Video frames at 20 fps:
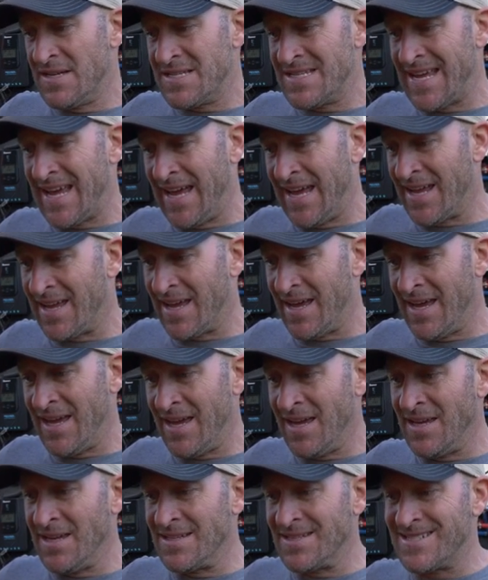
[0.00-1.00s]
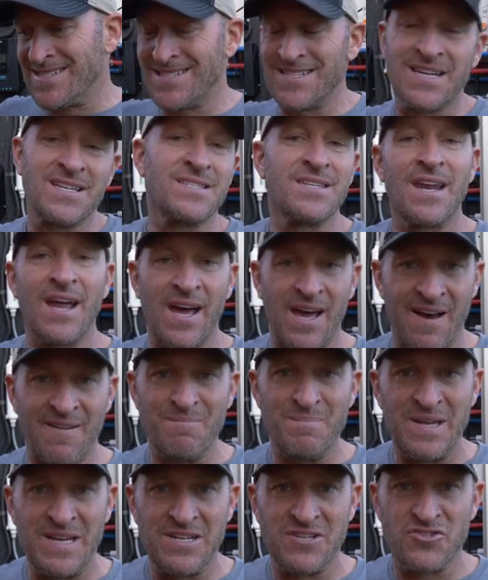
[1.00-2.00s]
take a
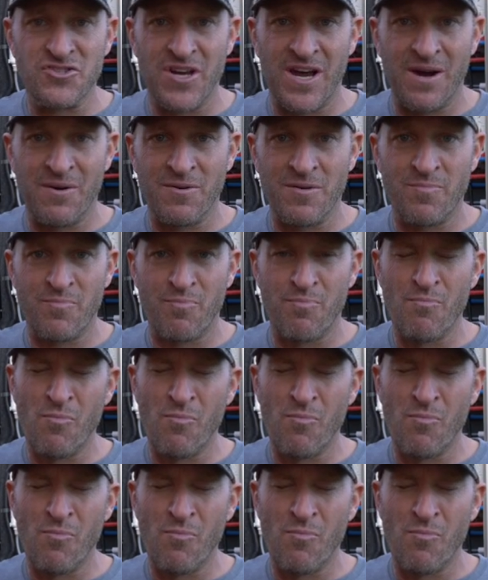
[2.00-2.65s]
6.5 minute shower.